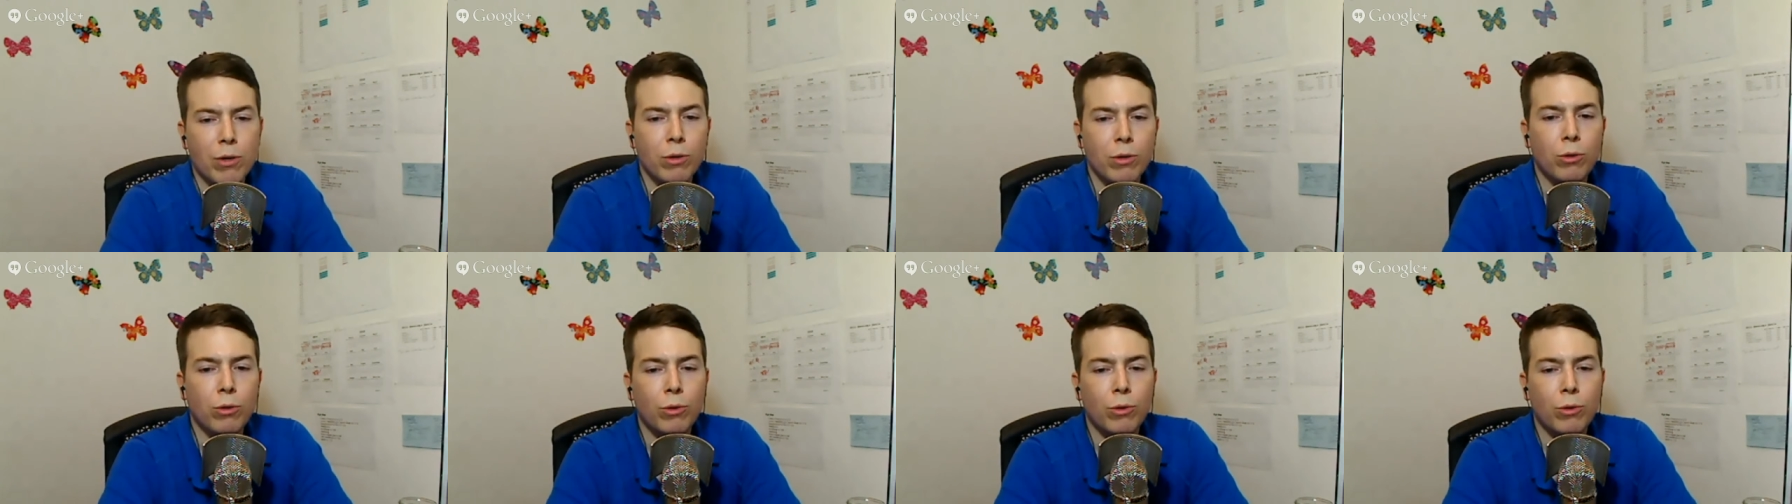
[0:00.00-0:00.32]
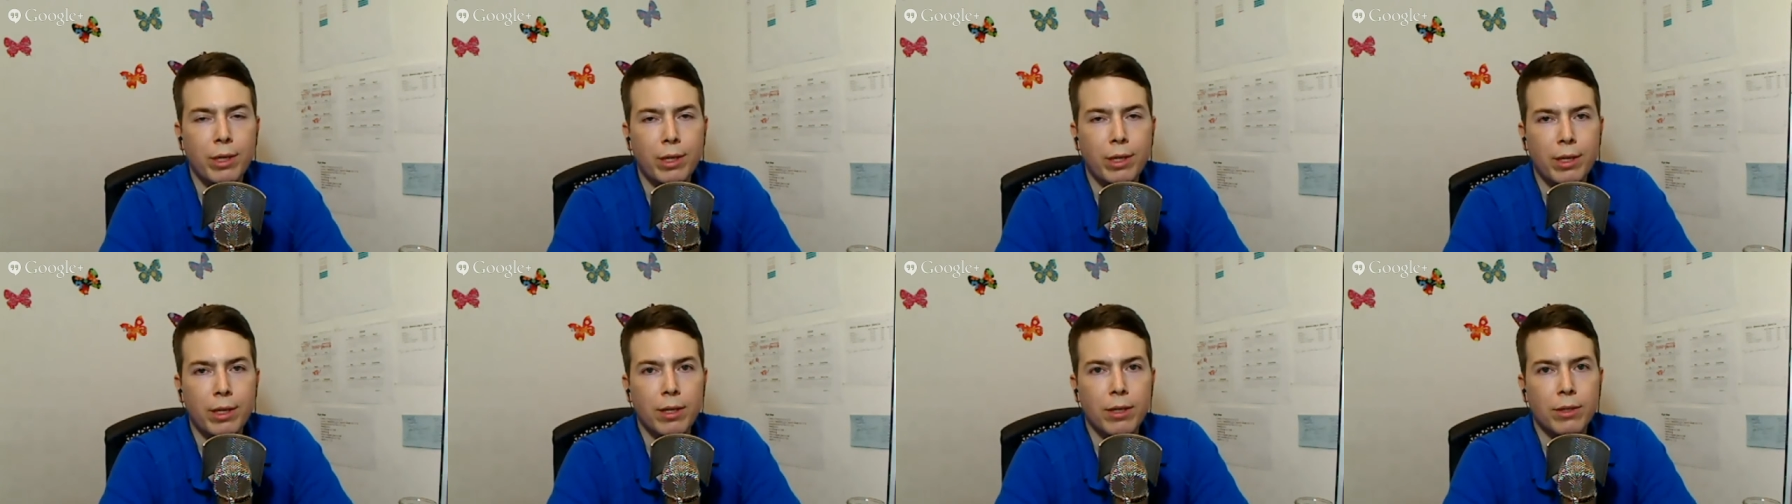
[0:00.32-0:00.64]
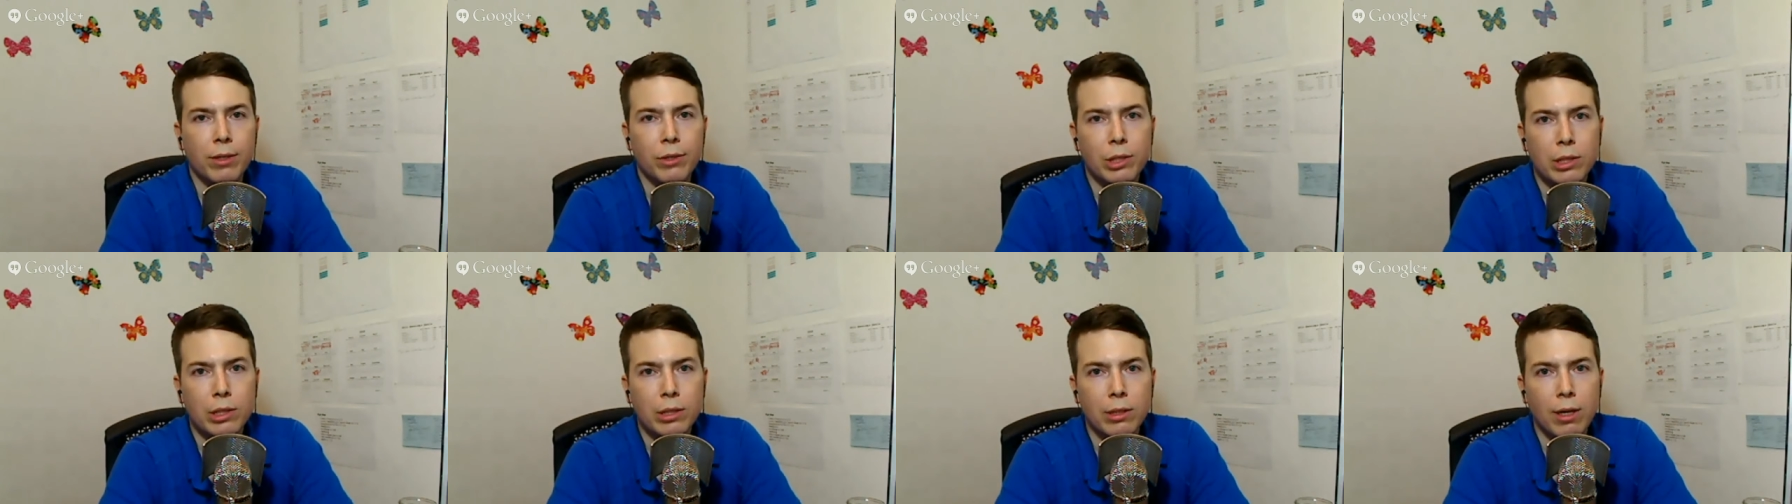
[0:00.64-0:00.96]
who
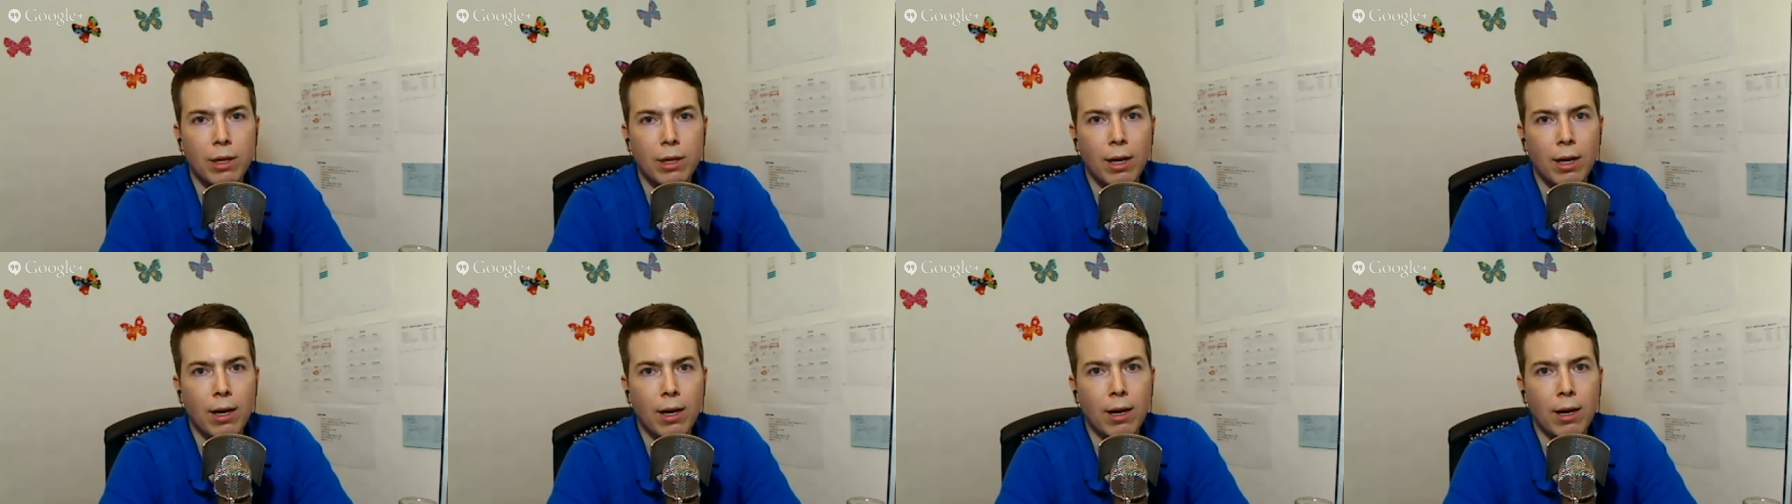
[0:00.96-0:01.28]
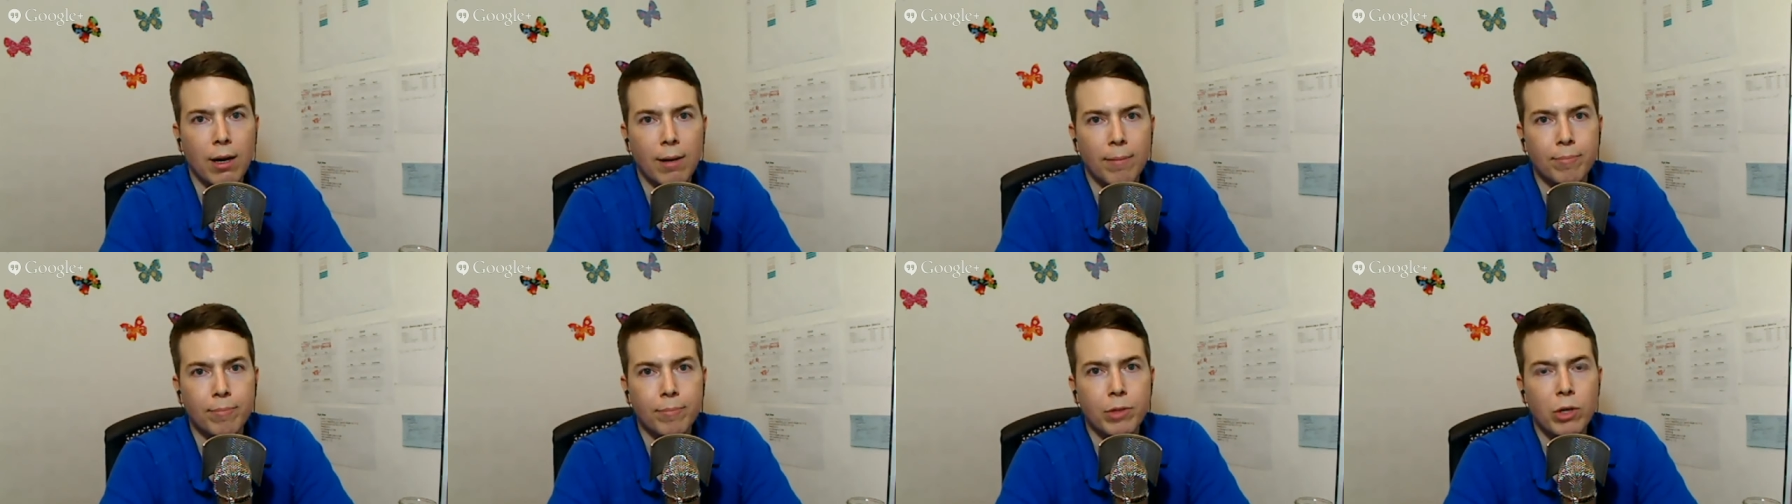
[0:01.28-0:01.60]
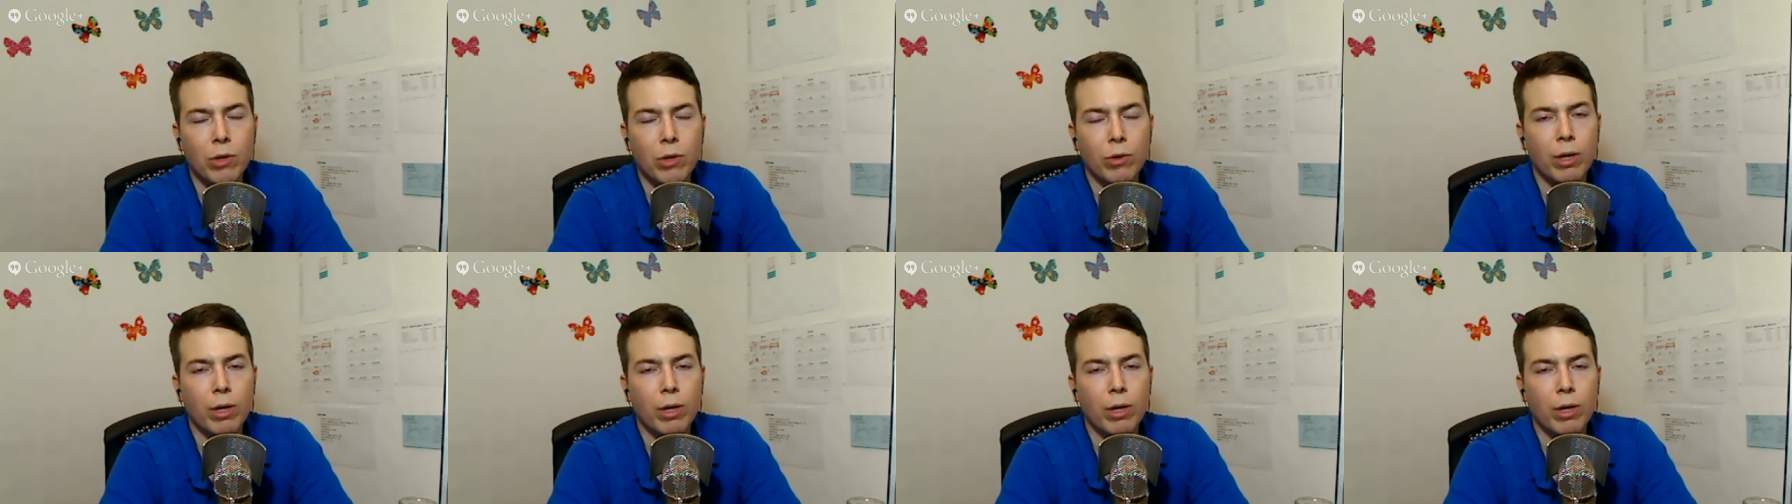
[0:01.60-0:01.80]
is you know,